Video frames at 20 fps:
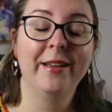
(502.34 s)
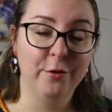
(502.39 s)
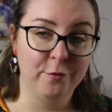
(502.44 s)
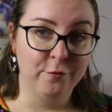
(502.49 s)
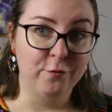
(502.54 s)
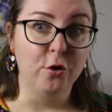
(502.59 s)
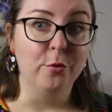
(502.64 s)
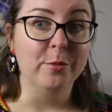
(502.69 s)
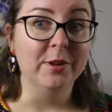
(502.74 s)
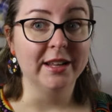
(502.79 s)

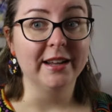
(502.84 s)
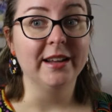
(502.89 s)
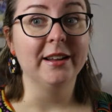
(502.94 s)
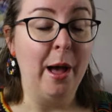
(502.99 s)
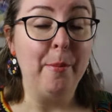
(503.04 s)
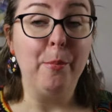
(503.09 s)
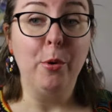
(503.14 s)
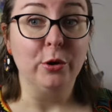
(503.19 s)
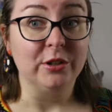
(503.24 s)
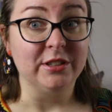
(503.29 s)
formerly
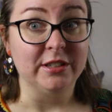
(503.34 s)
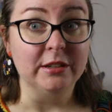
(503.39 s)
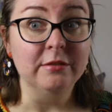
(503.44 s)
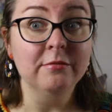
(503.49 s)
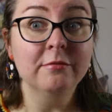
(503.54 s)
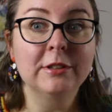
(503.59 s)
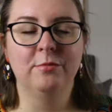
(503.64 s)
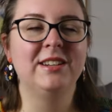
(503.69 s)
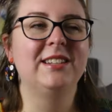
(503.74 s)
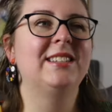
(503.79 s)
a person,
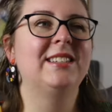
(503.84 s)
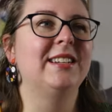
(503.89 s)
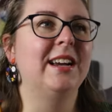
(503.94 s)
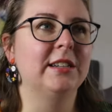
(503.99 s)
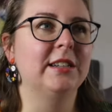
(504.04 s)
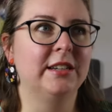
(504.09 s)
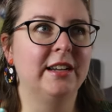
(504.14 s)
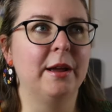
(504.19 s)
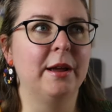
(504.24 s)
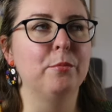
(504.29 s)
we
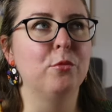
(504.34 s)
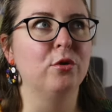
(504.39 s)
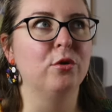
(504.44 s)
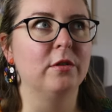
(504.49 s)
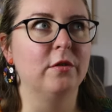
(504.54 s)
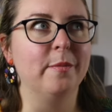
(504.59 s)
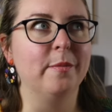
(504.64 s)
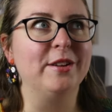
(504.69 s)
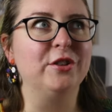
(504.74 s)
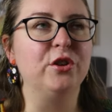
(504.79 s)
start to get more
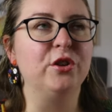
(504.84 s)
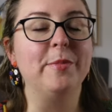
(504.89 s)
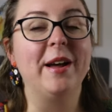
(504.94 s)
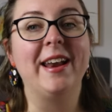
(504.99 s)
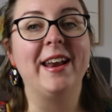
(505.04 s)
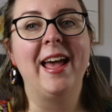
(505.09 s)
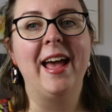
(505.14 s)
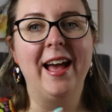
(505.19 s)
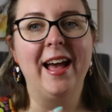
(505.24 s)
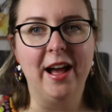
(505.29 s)
information
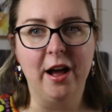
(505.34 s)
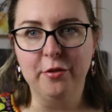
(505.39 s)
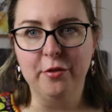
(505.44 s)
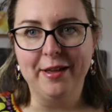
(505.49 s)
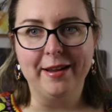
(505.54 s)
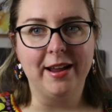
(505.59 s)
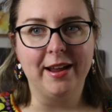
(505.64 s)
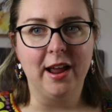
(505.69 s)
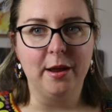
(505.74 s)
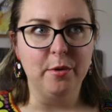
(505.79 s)
about how
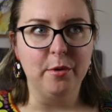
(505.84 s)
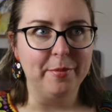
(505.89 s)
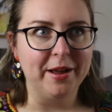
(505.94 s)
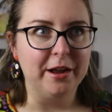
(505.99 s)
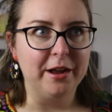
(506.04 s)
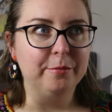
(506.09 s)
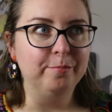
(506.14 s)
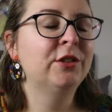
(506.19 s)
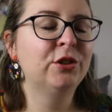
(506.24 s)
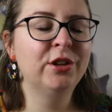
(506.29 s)
that came
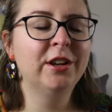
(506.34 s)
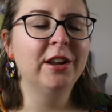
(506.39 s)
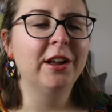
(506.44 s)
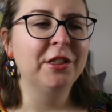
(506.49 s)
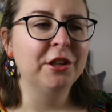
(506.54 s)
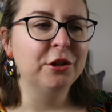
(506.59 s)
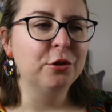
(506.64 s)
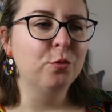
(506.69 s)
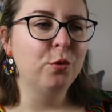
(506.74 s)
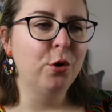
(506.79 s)
about. So yeah, I
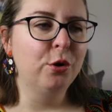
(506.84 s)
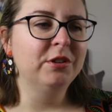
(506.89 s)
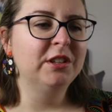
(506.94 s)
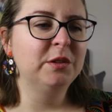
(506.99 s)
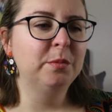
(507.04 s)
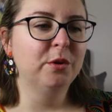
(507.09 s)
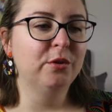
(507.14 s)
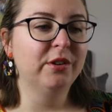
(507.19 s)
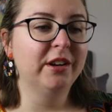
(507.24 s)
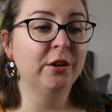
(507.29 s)
think the world is
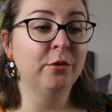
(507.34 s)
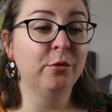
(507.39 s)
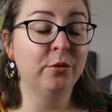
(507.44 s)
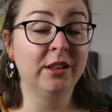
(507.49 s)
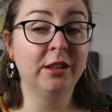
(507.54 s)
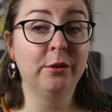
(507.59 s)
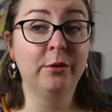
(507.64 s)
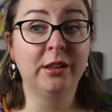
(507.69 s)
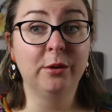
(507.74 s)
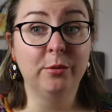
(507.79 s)
building
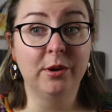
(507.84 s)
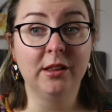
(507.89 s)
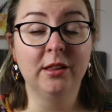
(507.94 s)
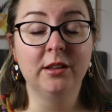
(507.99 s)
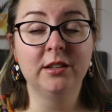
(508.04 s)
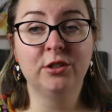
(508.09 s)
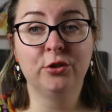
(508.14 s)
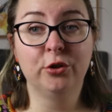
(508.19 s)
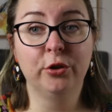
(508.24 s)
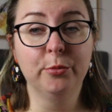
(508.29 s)
really, really well.
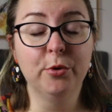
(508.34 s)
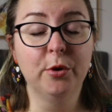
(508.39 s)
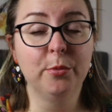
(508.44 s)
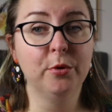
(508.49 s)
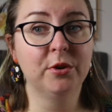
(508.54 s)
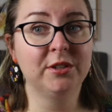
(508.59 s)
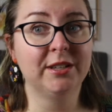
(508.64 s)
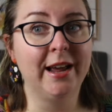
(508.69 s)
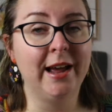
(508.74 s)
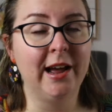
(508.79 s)
There's two more
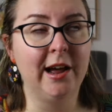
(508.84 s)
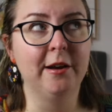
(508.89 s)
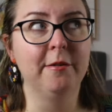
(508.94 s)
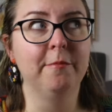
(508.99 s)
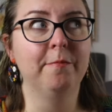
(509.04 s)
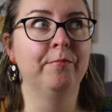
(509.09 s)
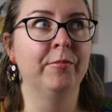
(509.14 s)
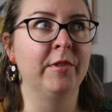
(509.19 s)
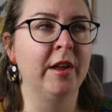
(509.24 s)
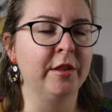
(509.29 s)
books
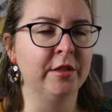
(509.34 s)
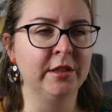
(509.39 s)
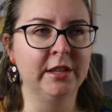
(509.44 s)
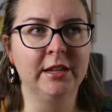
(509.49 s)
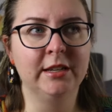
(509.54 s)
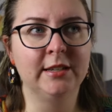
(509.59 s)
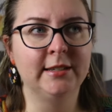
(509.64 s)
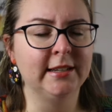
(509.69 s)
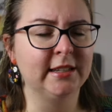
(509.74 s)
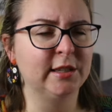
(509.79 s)
out and
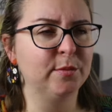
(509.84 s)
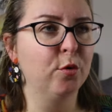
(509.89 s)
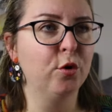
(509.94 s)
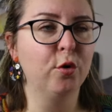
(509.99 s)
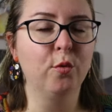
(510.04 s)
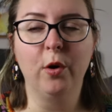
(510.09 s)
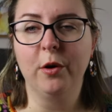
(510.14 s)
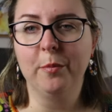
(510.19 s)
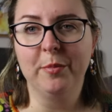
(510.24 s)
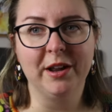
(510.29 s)
the sixth
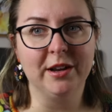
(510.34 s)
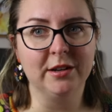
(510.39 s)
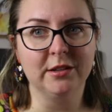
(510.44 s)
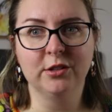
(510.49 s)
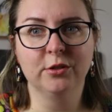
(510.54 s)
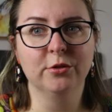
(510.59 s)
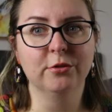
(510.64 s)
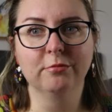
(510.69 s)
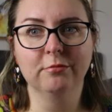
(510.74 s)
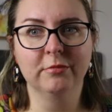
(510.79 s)
book won't be out
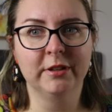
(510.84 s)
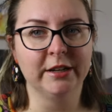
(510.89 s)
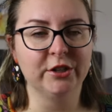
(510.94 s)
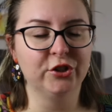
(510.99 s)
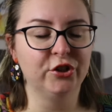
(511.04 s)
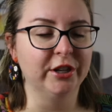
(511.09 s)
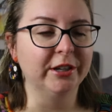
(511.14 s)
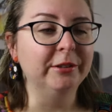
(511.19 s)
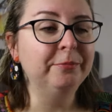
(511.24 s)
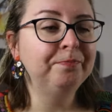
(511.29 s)
until
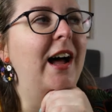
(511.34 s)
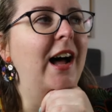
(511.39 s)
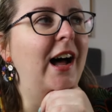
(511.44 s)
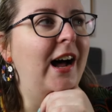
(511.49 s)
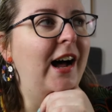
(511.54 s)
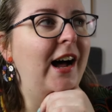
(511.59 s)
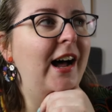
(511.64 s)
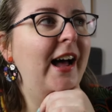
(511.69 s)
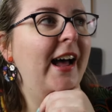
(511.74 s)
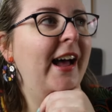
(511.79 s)
next year.
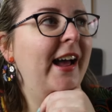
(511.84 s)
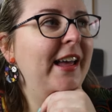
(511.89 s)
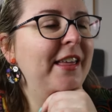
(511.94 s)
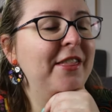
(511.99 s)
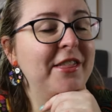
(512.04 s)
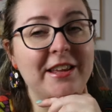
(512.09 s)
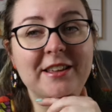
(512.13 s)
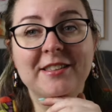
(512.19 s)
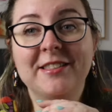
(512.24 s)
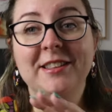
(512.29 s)
I
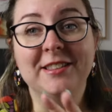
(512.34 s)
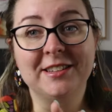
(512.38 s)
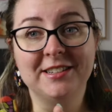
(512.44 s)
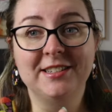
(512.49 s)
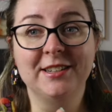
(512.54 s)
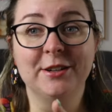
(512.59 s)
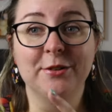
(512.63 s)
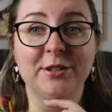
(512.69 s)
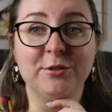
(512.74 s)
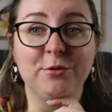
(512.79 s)
think that this
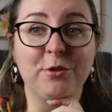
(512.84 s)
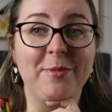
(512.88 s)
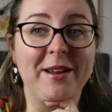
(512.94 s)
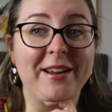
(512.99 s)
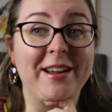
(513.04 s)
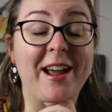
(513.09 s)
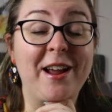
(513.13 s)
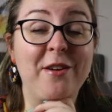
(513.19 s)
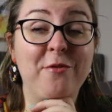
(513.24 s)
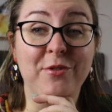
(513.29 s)
series would
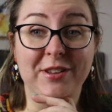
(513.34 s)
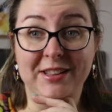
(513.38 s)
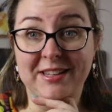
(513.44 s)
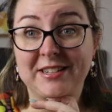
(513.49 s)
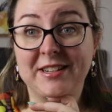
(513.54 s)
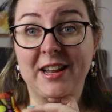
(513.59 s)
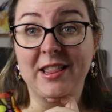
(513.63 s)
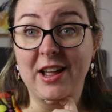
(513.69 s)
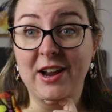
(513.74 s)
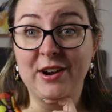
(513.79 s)
make a really
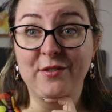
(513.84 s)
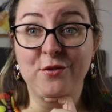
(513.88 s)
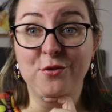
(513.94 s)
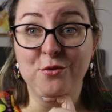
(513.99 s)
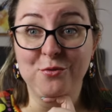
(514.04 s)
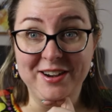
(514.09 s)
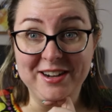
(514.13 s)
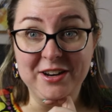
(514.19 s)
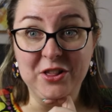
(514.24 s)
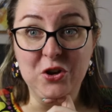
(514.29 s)
delightful
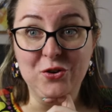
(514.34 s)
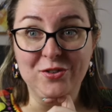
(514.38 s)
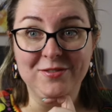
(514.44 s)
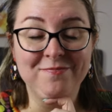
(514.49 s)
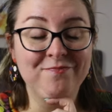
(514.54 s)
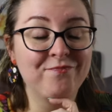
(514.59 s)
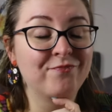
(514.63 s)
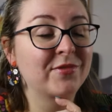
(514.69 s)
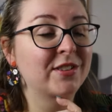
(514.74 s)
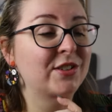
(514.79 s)
read along.
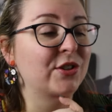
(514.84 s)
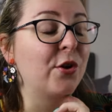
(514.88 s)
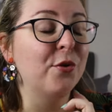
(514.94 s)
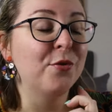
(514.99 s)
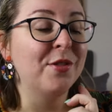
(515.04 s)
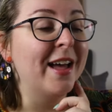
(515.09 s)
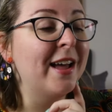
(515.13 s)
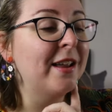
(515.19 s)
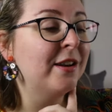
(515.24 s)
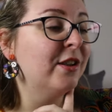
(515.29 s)
So
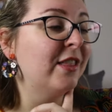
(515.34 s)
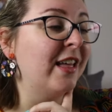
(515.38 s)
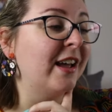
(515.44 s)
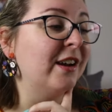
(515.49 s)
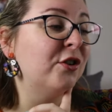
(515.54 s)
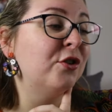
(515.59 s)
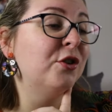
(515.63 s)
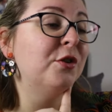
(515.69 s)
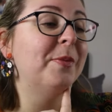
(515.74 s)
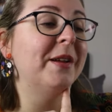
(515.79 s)
that,
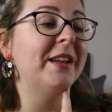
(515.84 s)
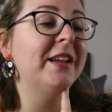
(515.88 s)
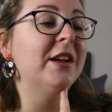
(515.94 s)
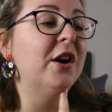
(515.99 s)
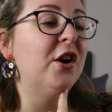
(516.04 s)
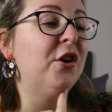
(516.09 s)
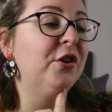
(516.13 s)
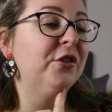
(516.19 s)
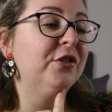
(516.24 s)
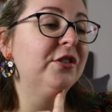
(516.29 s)
that could be
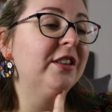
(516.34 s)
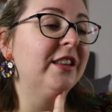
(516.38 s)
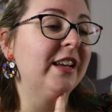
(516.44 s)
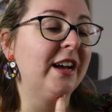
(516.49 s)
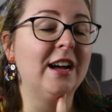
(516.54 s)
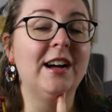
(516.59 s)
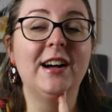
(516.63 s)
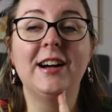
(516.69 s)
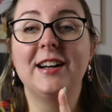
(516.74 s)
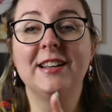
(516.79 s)
on the
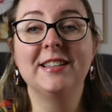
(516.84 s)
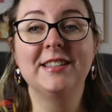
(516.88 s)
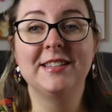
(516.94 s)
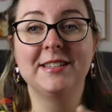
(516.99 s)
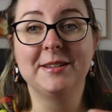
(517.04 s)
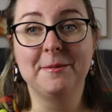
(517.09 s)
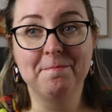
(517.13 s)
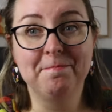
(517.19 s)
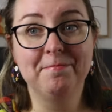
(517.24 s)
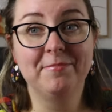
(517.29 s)

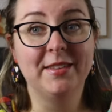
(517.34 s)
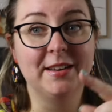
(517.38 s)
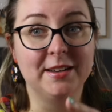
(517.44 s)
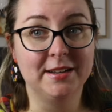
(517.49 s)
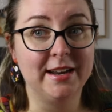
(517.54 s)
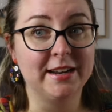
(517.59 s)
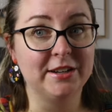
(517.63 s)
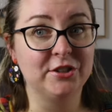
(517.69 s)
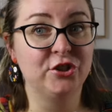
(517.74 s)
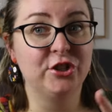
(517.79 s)
cards
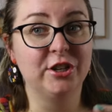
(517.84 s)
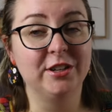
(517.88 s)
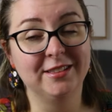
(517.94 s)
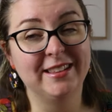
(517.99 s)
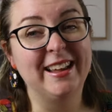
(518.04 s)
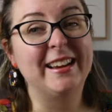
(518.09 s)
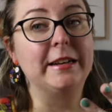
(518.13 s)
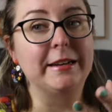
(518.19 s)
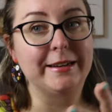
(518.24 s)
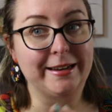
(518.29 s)
next year,
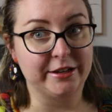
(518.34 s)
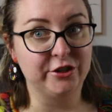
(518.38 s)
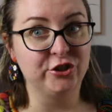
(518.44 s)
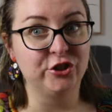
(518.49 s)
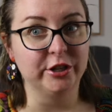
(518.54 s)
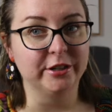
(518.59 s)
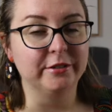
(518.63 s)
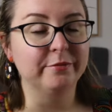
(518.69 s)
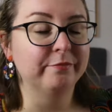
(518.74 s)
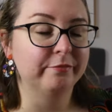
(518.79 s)
later next
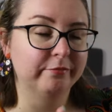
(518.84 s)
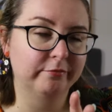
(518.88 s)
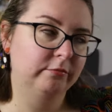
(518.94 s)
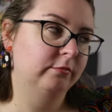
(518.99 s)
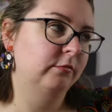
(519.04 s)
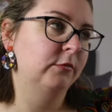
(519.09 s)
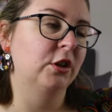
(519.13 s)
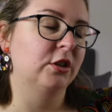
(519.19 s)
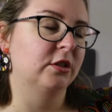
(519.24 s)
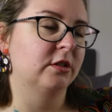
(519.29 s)
year
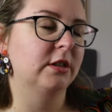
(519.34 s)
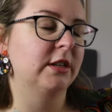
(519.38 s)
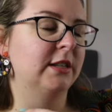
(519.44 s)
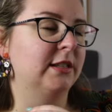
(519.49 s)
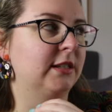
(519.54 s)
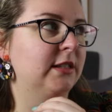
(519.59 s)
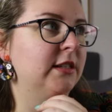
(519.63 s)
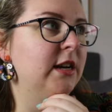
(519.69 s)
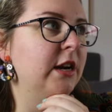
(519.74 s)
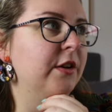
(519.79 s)
not at
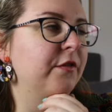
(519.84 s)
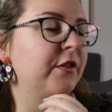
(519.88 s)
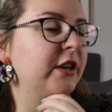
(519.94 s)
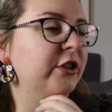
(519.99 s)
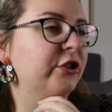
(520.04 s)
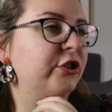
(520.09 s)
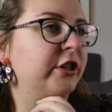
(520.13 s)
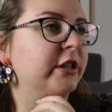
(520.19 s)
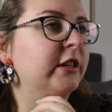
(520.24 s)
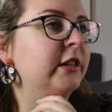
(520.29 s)
the start of
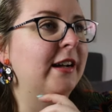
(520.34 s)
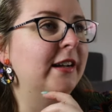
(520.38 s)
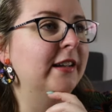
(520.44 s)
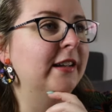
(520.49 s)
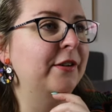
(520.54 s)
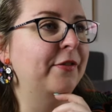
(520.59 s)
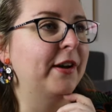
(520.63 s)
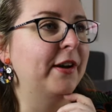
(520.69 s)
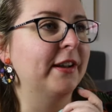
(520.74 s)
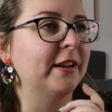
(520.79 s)
next year, uh,
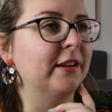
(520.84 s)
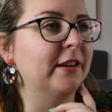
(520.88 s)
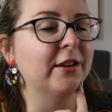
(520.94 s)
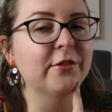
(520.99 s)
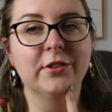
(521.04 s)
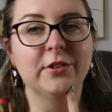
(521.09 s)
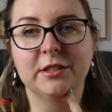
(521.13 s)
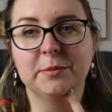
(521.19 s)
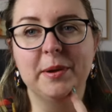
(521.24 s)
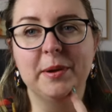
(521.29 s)
if I can
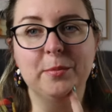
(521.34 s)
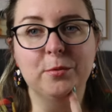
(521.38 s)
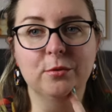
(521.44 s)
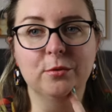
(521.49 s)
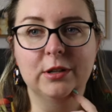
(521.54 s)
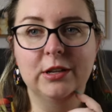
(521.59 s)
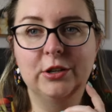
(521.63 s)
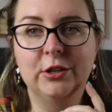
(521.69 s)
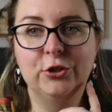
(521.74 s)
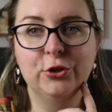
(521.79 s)
convince
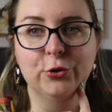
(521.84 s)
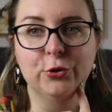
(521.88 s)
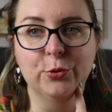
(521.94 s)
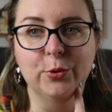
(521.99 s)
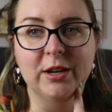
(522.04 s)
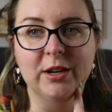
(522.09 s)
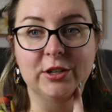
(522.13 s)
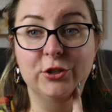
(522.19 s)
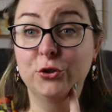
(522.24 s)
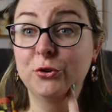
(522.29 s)
people to
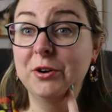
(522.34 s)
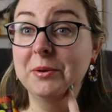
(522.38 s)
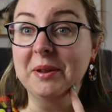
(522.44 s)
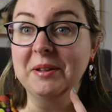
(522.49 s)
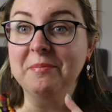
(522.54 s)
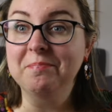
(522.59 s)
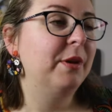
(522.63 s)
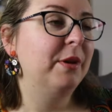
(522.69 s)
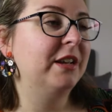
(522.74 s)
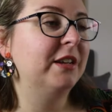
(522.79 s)
uh, join
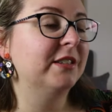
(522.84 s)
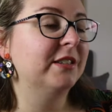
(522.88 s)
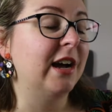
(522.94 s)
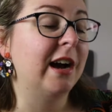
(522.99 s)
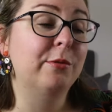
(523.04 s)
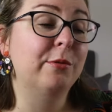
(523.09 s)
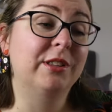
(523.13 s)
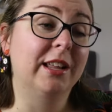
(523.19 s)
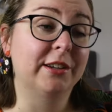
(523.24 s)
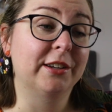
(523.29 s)
me because
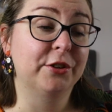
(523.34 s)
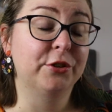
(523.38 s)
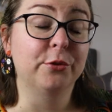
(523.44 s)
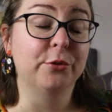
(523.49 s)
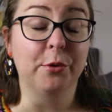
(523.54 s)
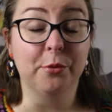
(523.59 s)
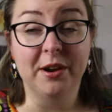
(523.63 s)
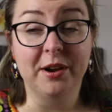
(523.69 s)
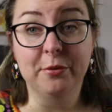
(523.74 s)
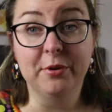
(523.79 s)
I would like to do
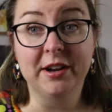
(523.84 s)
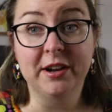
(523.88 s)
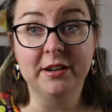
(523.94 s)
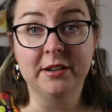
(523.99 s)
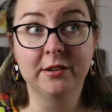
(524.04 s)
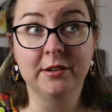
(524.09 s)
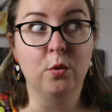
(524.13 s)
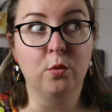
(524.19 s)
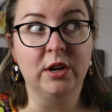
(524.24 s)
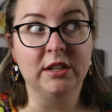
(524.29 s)
a
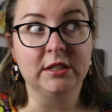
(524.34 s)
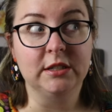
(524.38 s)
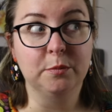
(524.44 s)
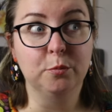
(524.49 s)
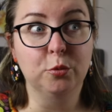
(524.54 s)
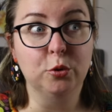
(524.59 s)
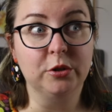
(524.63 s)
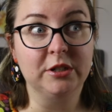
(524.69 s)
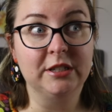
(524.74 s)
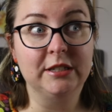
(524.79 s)
reread once
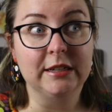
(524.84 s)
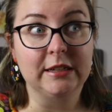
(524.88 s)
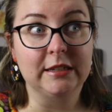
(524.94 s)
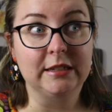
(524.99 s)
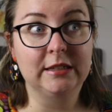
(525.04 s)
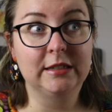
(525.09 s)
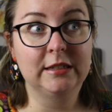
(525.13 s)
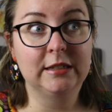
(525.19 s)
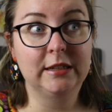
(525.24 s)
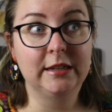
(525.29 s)
book
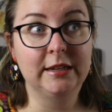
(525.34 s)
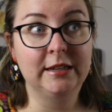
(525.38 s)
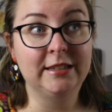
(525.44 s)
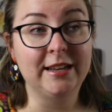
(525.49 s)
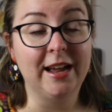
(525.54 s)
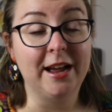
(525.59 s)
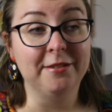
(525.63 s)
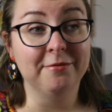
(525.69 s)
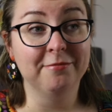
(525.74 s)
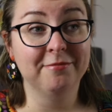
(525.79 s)
six is
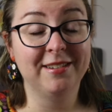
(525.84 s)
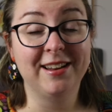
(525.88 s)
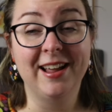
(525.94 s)
out.